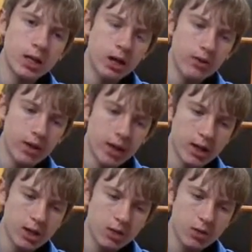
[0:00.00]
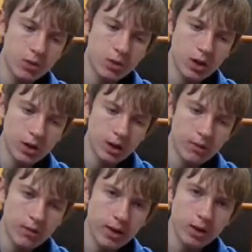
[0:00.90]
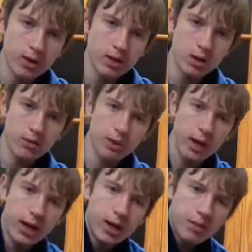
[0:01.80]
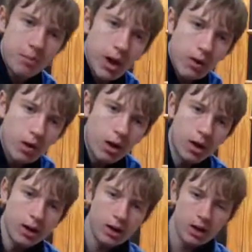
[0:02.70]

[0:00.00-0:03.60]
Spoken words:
I think, to the figures of the Alien Power line.